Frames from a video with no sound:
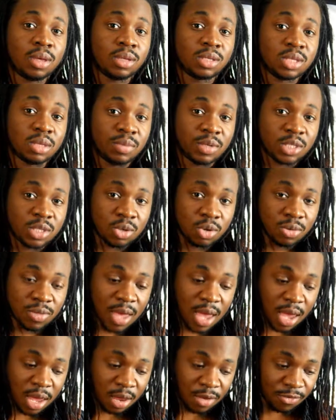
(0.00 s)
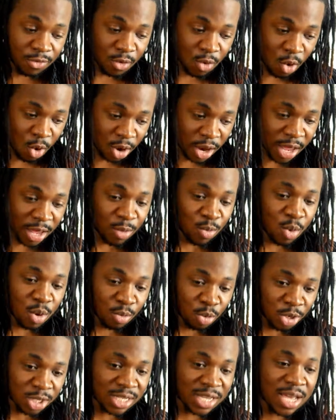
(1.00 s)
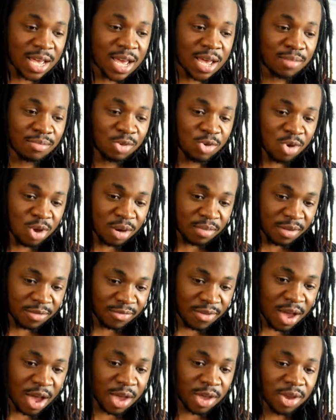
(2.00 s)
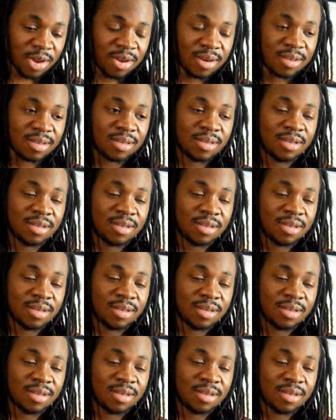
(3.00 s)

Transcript: to be told that if you call out one more time, you're going to be fired.